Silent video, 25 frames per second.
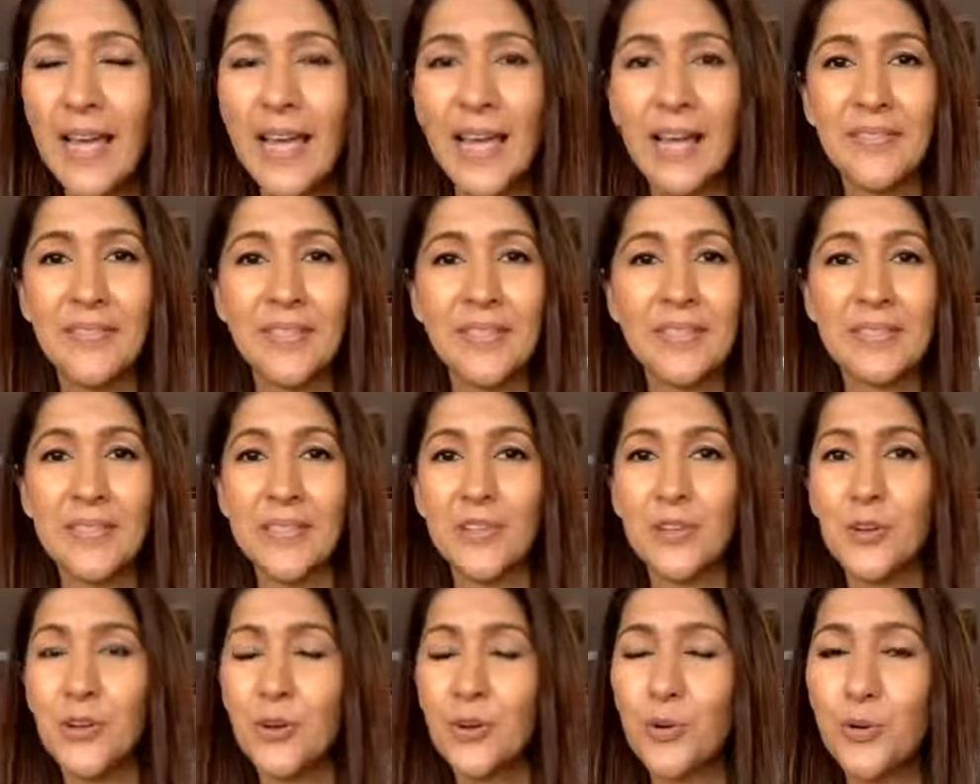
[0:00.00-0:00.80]
And they said,
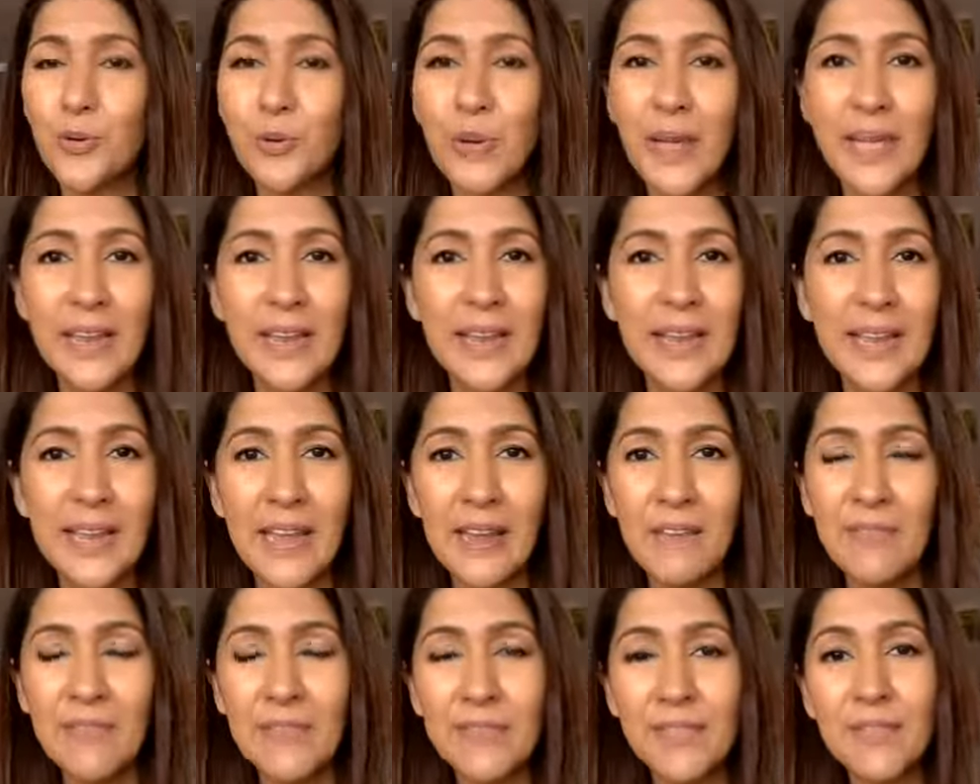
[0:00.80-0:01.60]
you're creating
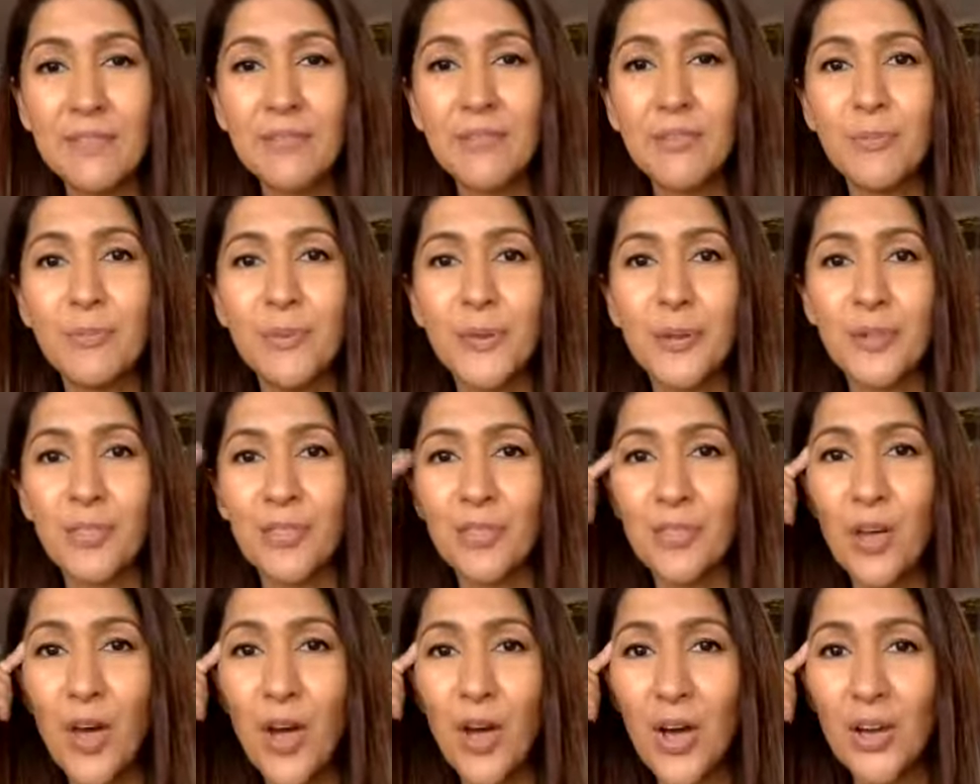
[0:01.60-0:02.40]
everything from your
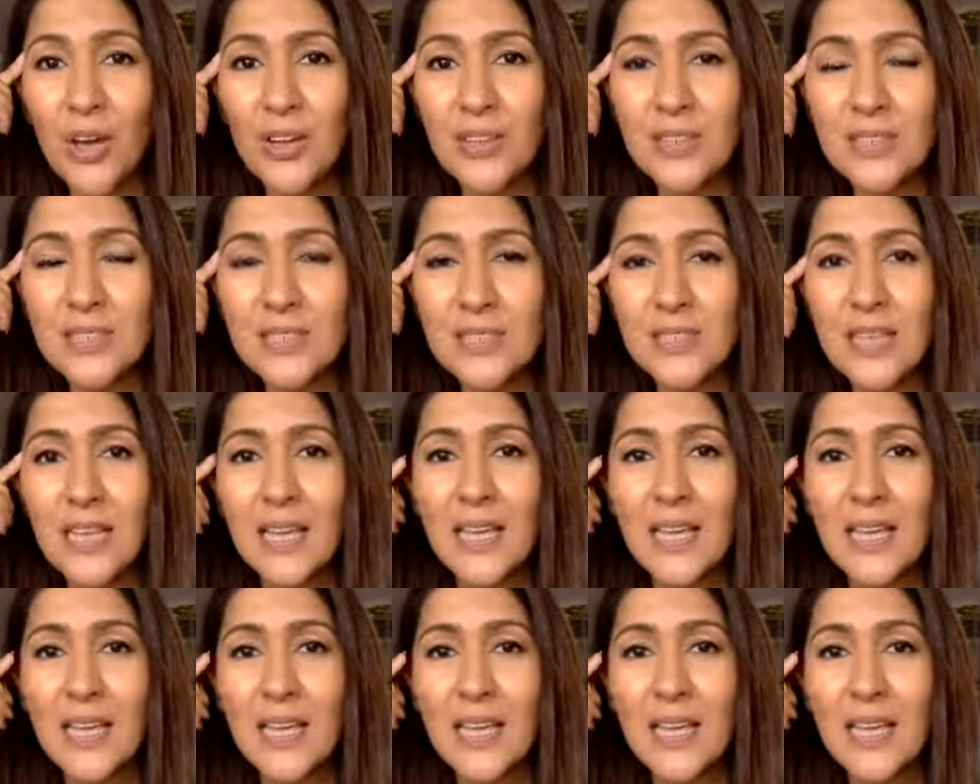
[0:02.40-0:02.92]
thoughts.